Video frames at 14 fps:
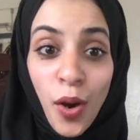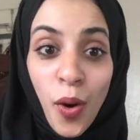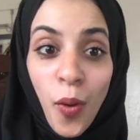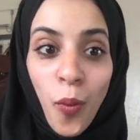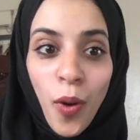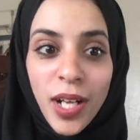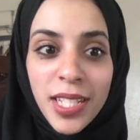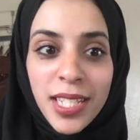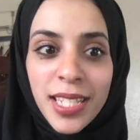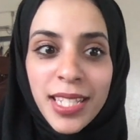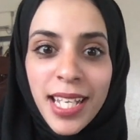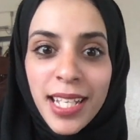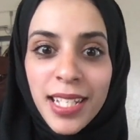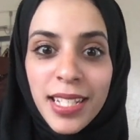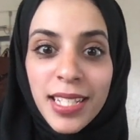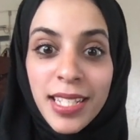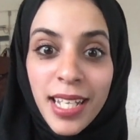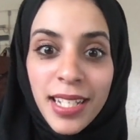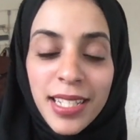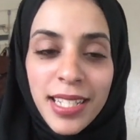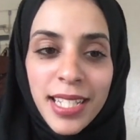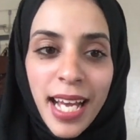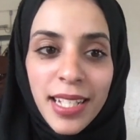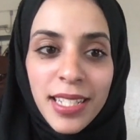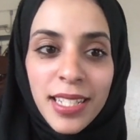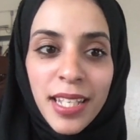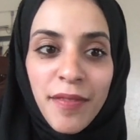Once the sun sets,